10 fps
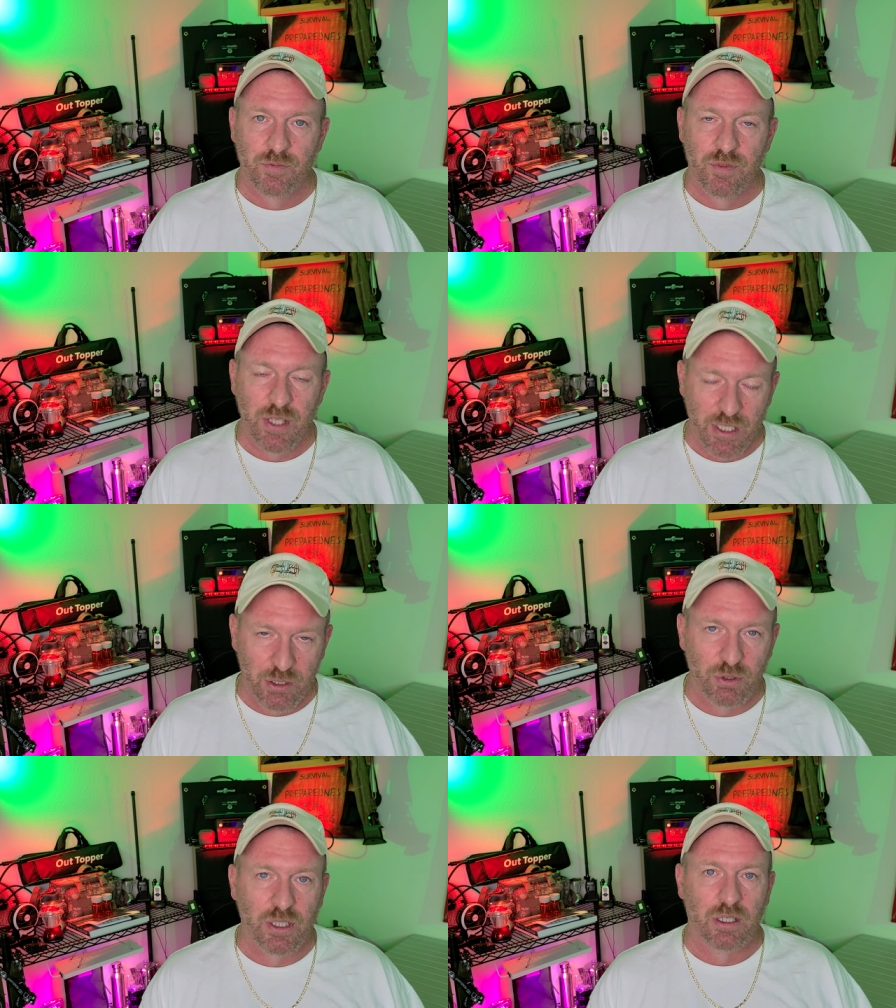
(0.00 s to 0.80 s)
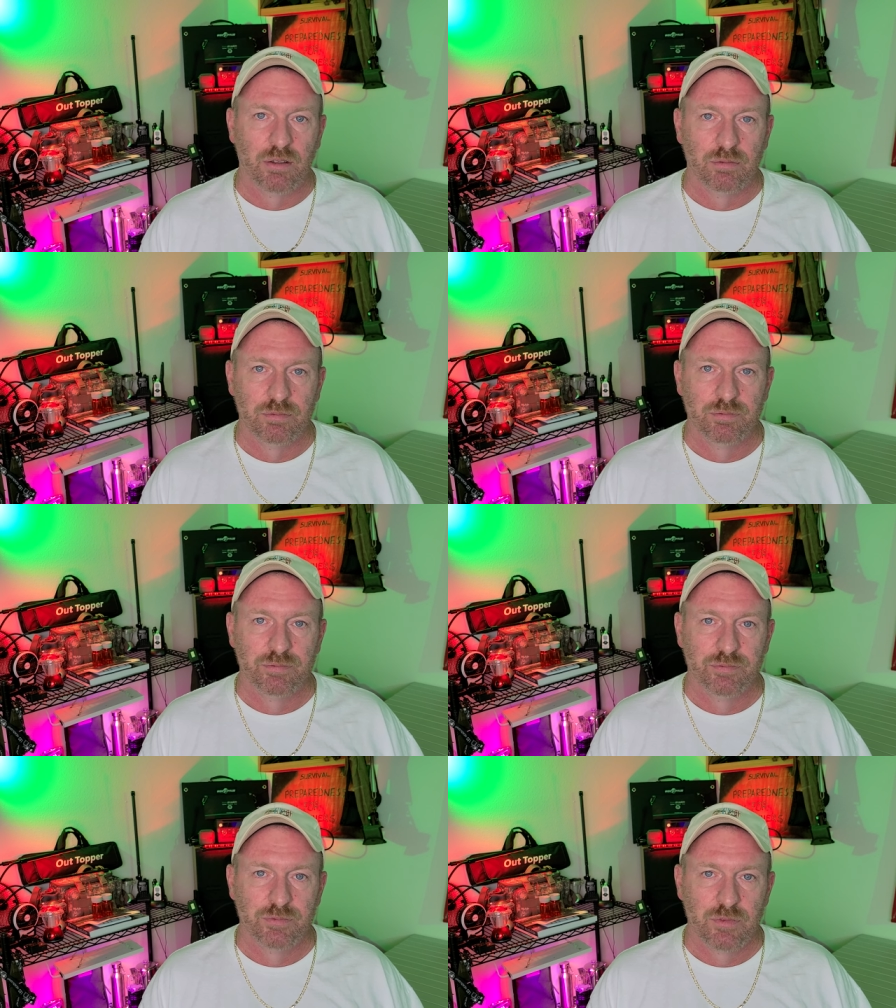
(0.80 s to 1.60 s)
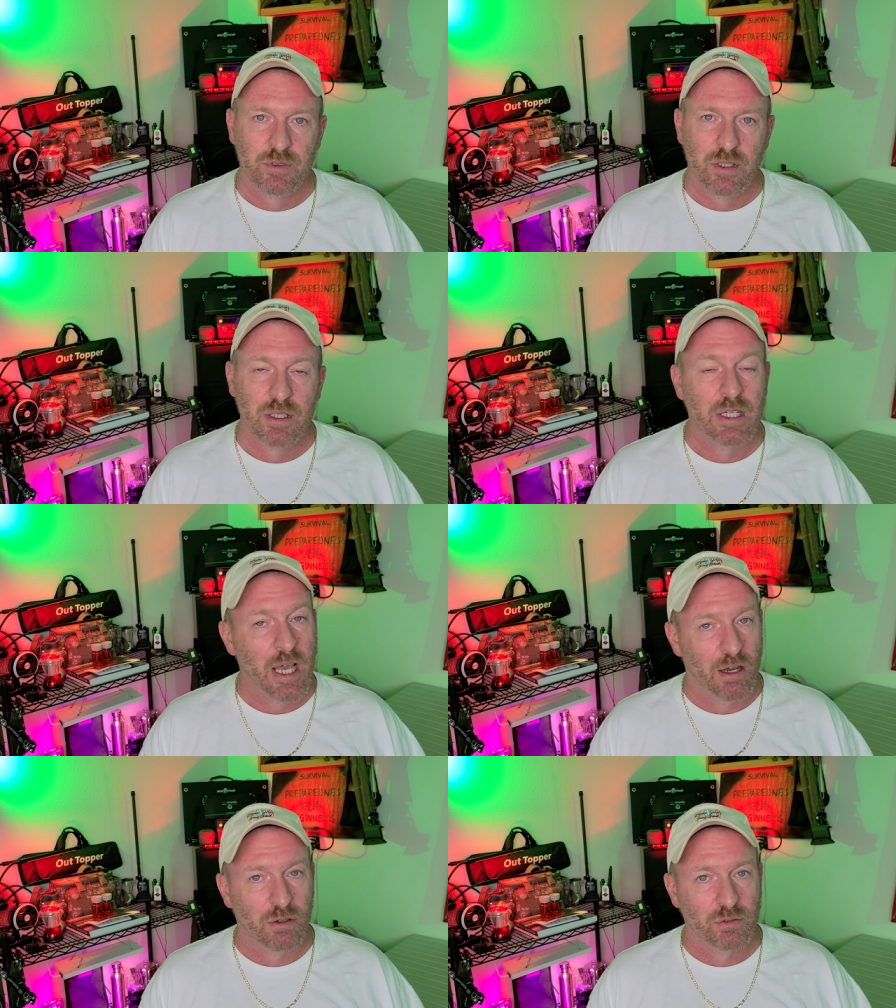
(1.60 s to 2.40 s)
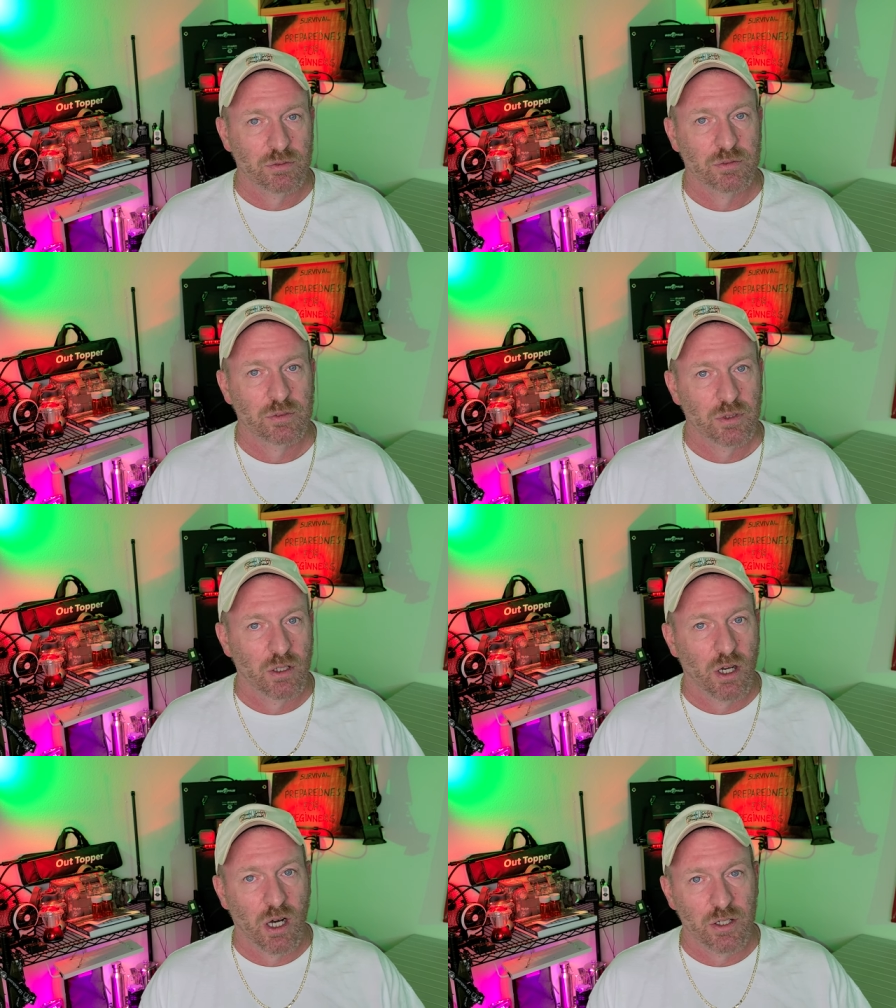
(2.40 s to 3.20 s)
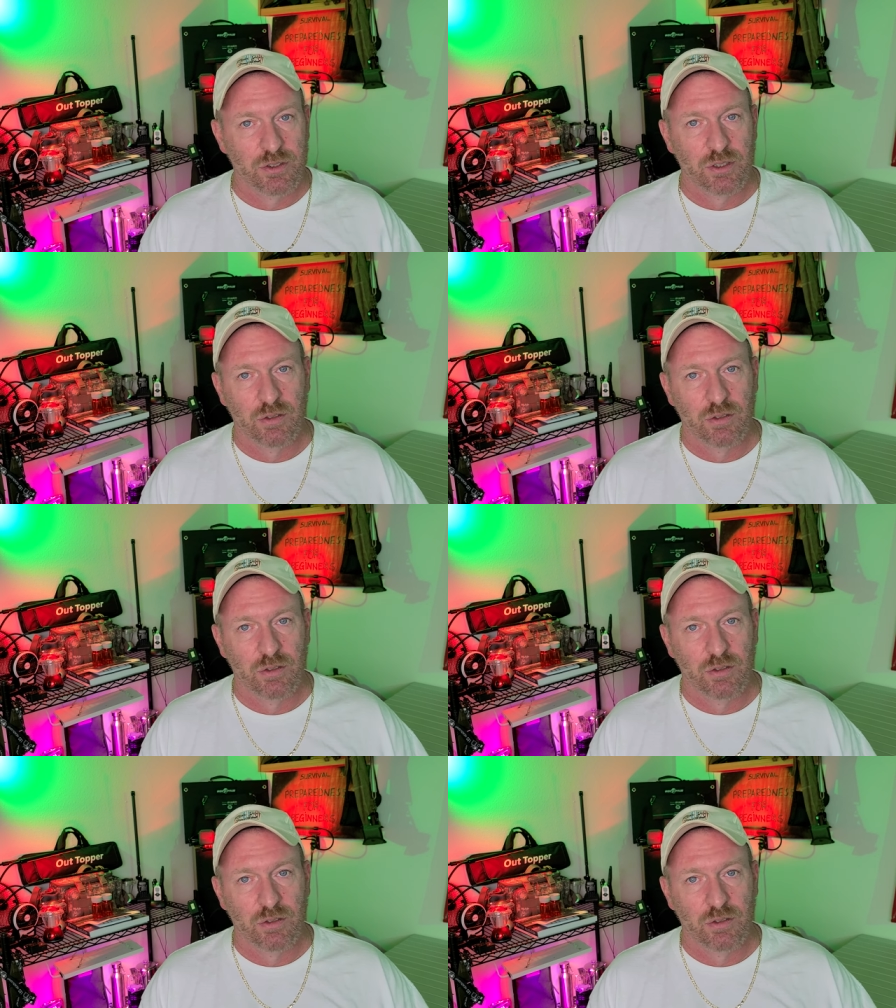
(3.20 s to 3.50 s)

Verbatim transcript: Thank you again. Now, on to the